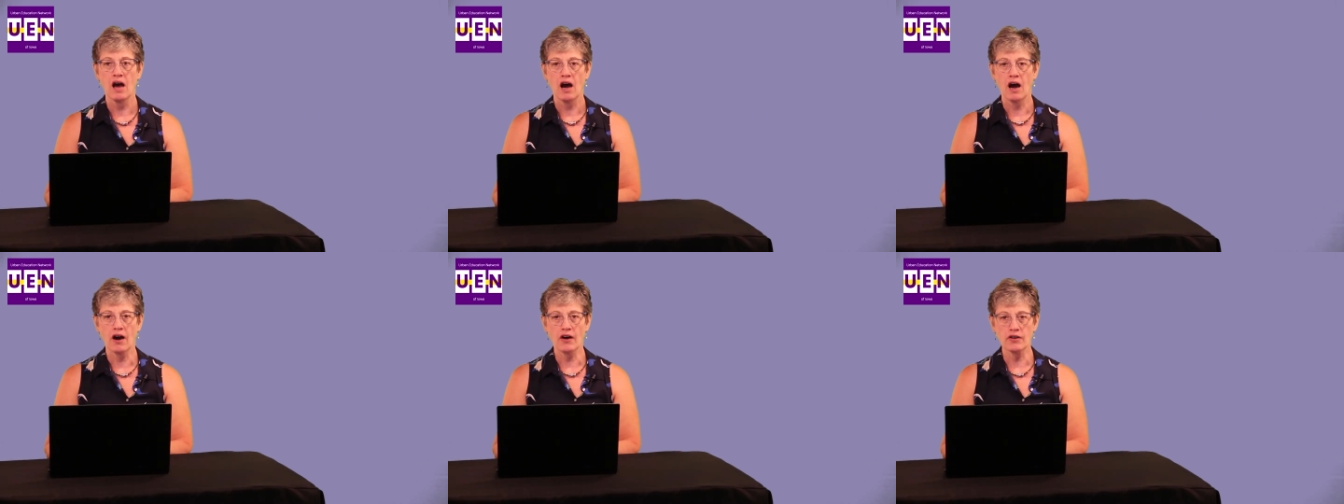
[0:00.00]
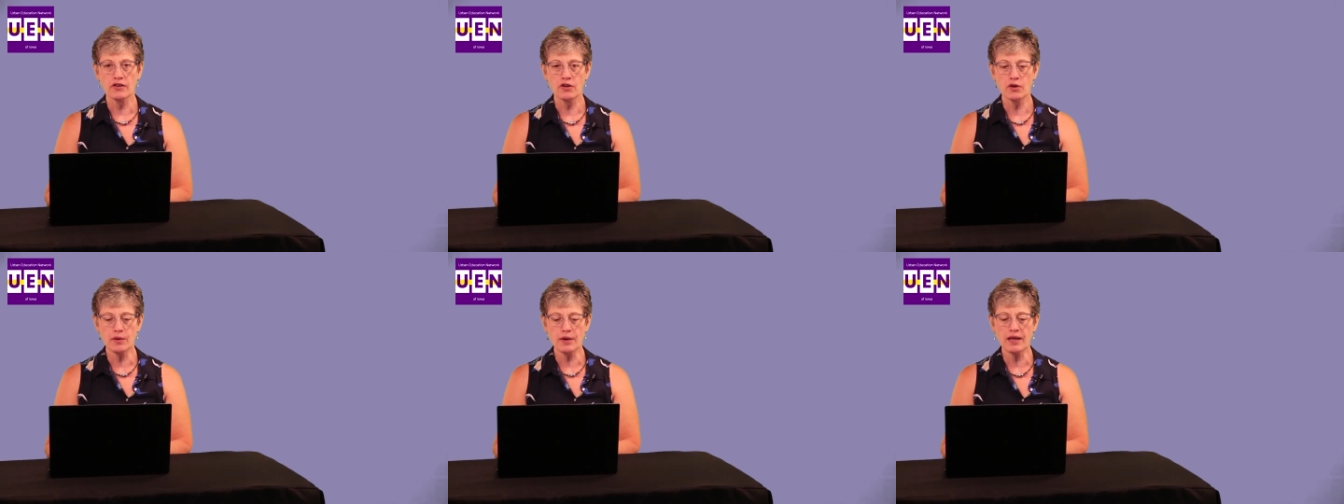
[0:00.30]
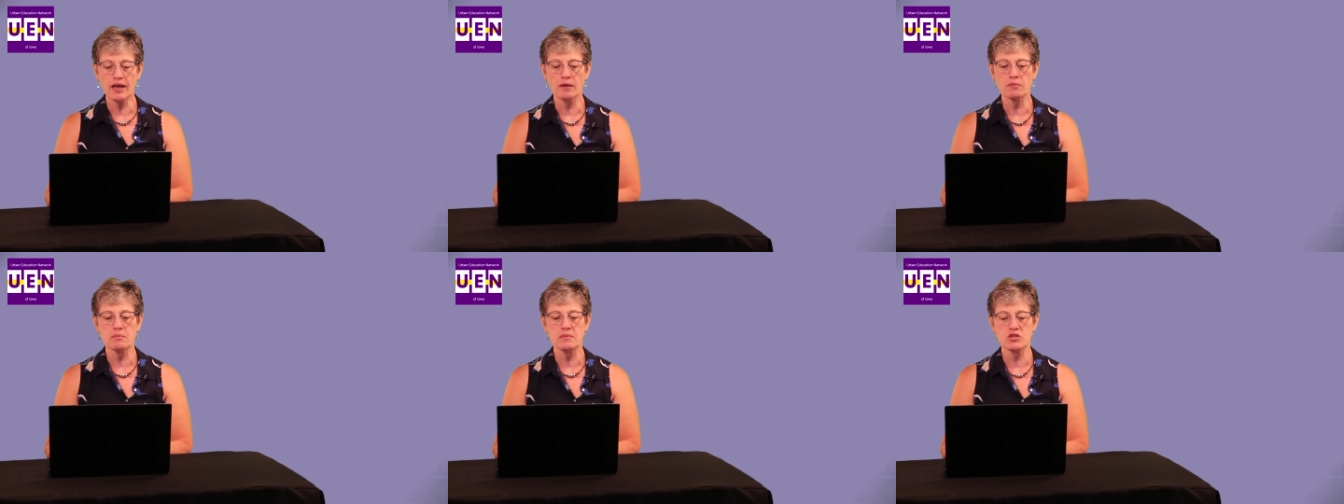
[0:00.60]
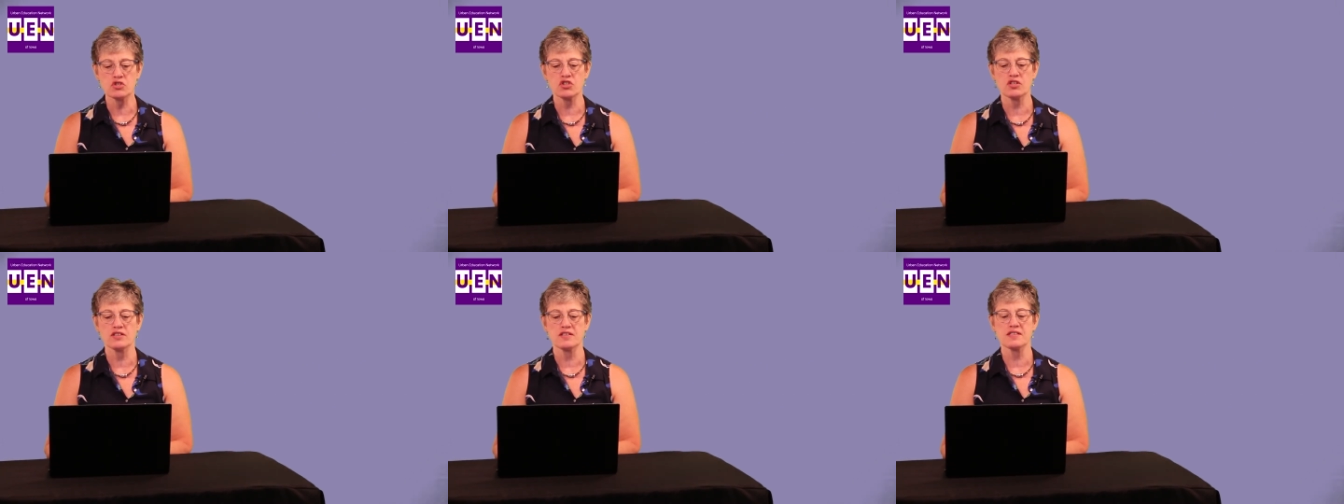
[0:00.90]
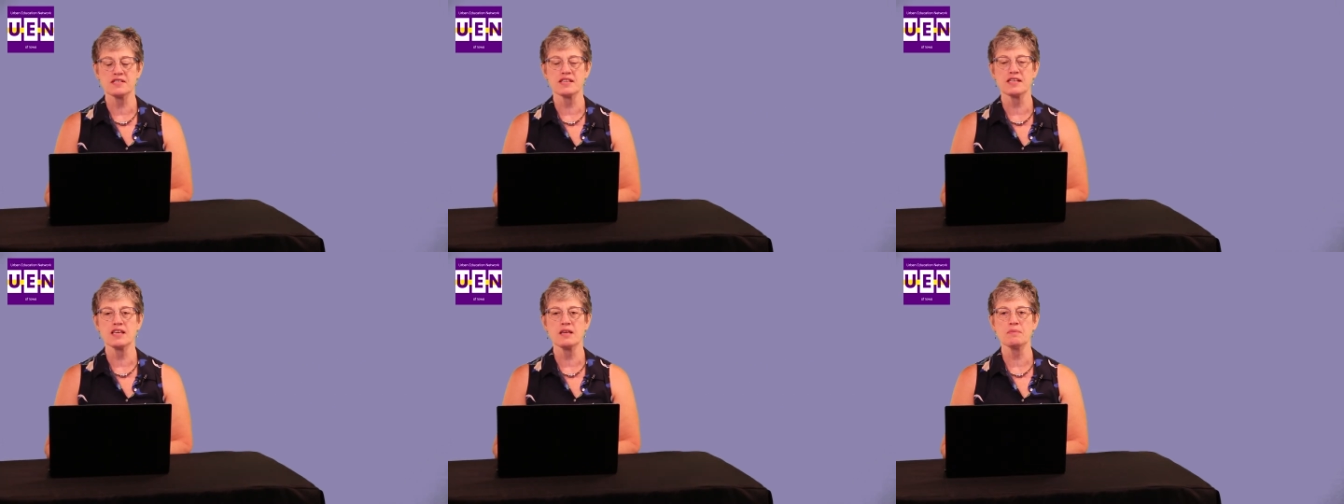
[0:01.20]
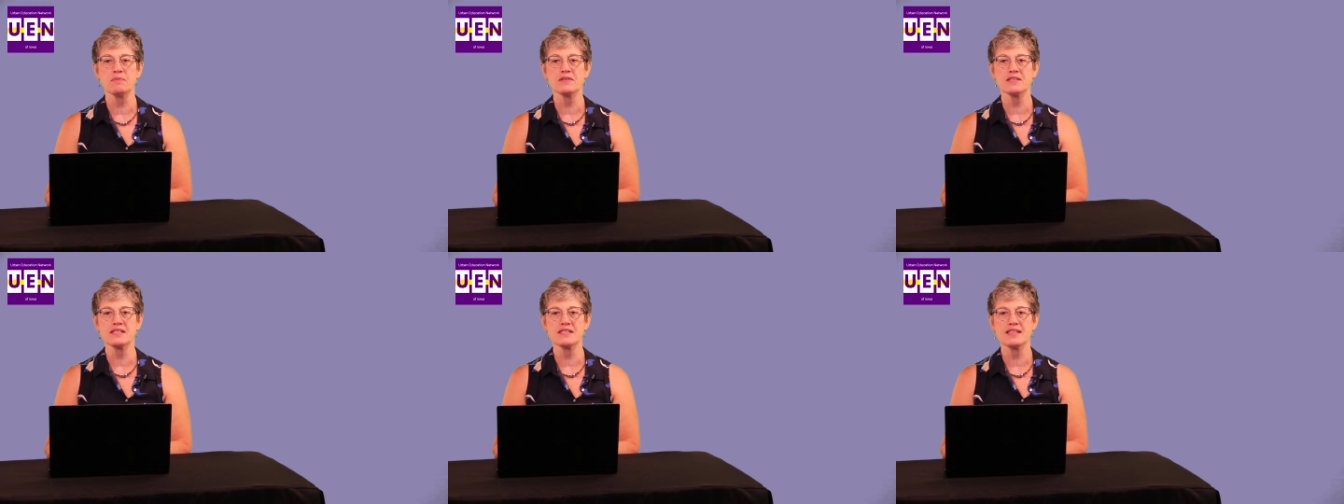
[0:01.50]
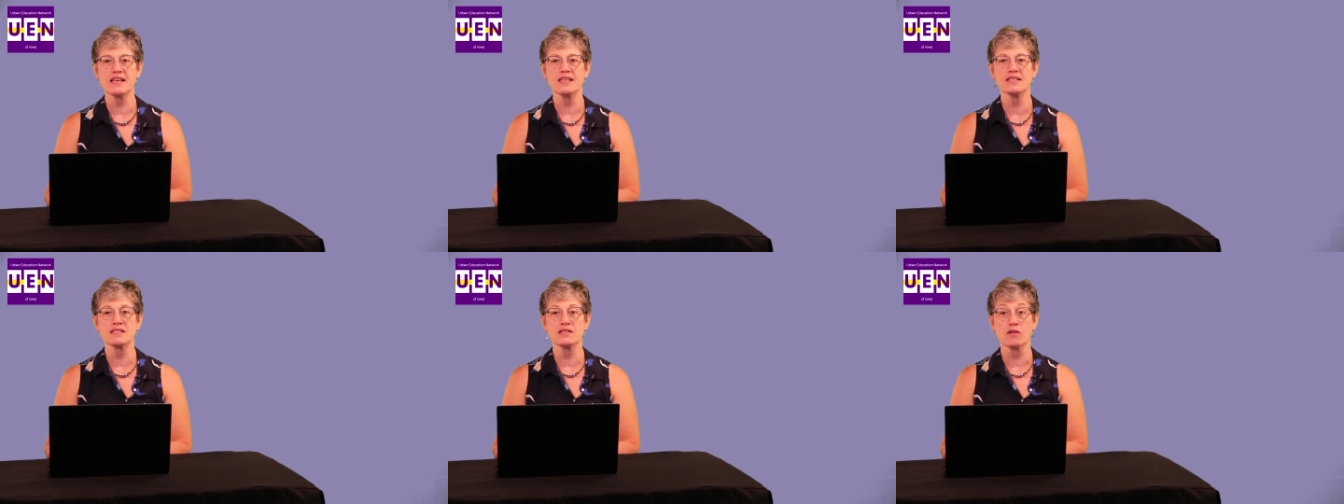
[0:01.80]
Our UEN mission is to keep the
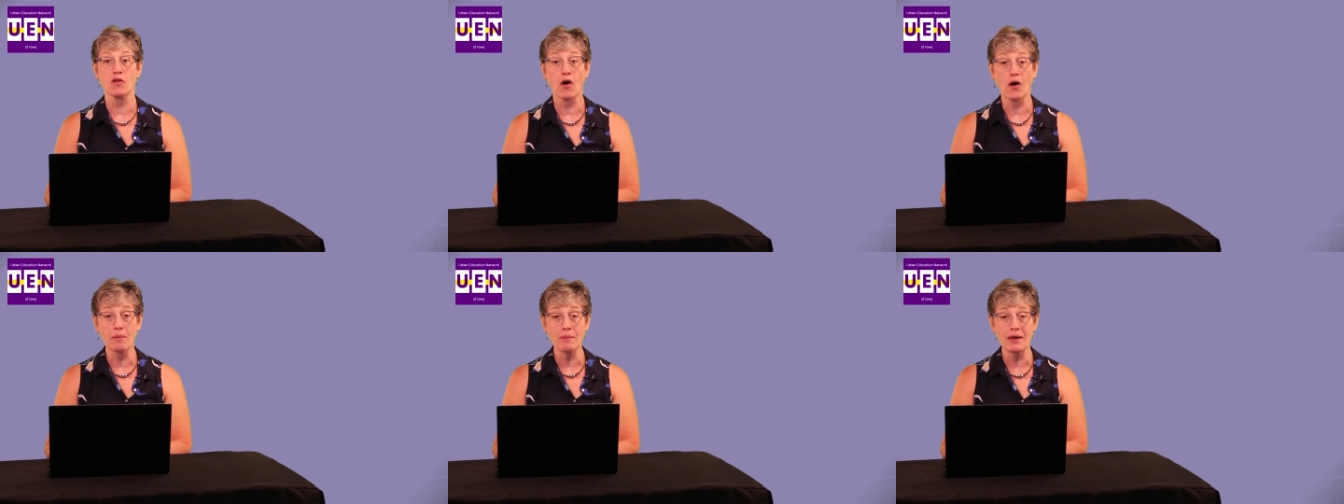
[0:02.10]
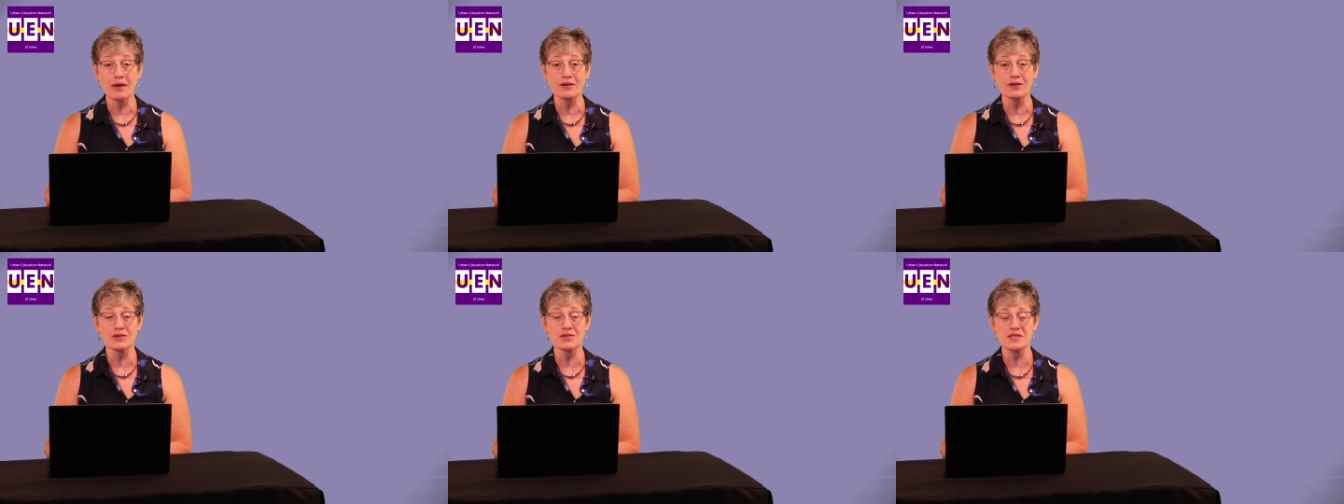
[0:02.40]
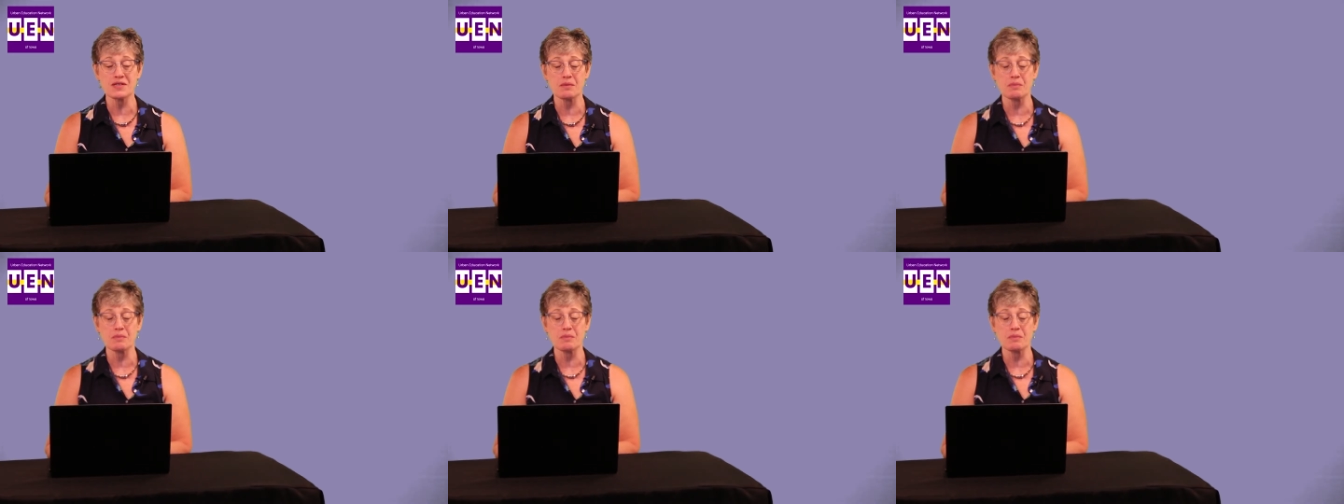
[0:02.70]
state's lawmakers,